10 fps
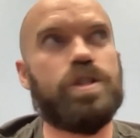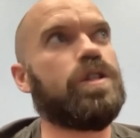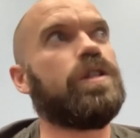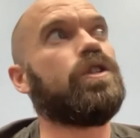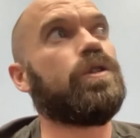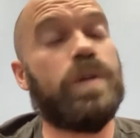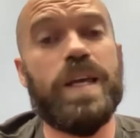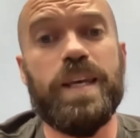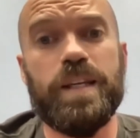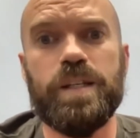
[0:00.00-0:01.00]

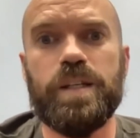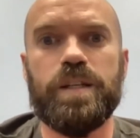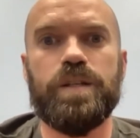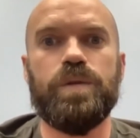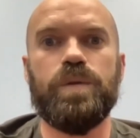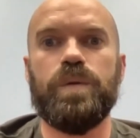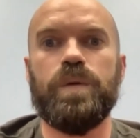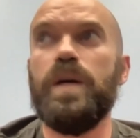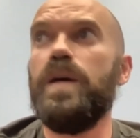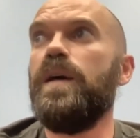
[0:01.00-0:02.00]
tricky to
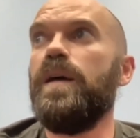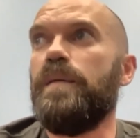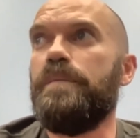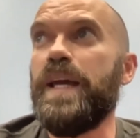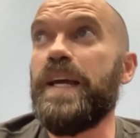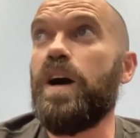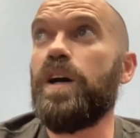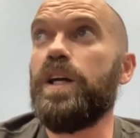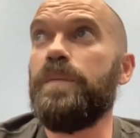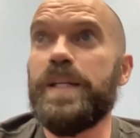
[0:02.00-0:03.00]
make
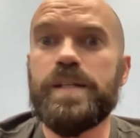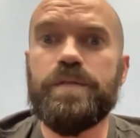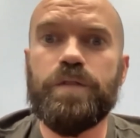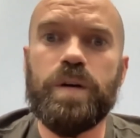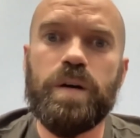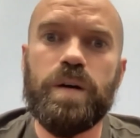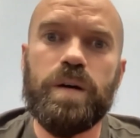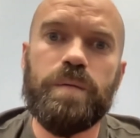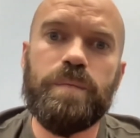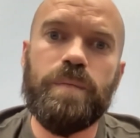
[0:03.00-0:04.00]
arguments for